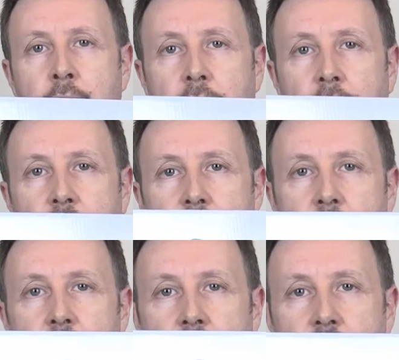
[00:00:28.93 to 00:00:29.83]
and
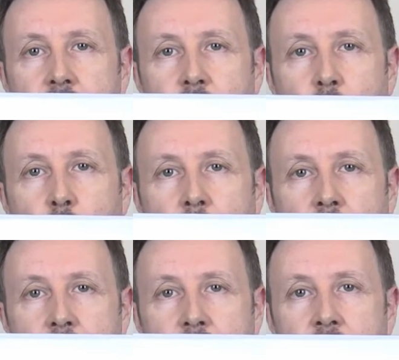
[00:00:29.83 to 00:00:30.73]
it is
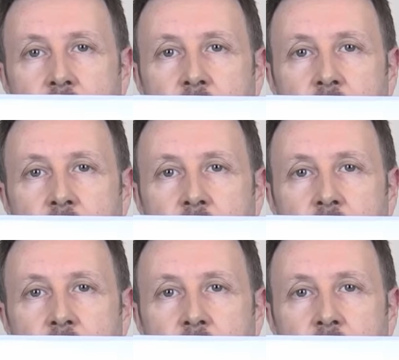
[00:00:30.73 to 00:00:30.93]
quite